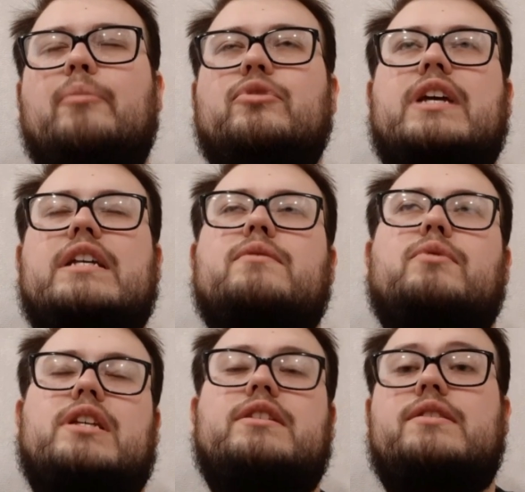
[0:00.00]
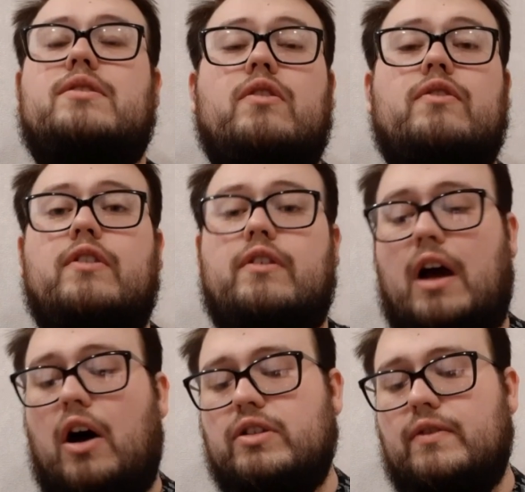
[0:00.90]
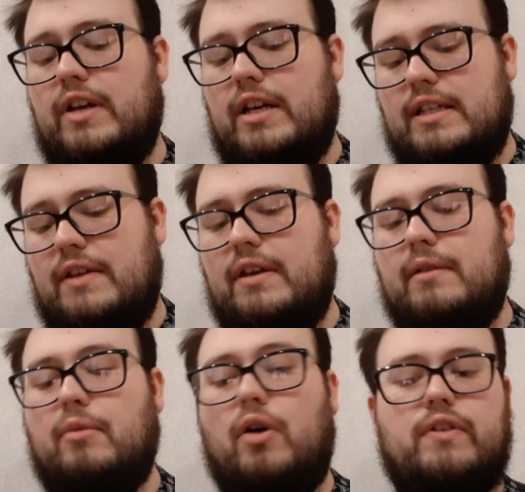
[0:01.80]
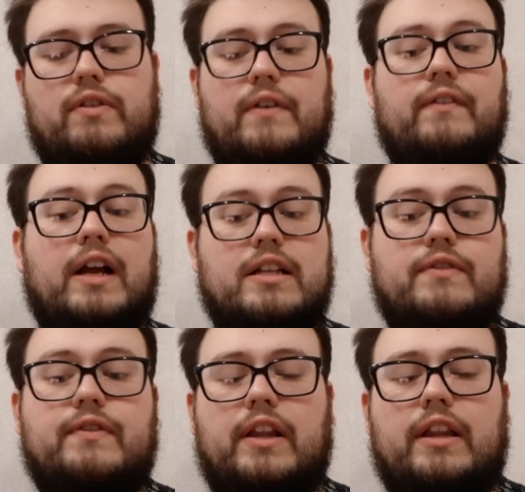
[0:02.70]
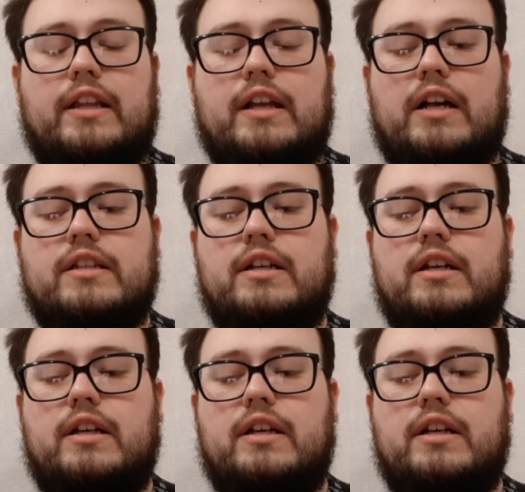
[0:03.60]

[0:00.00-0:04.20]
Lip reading: getting what I deserve out of this. I think both of them kind of felt like that.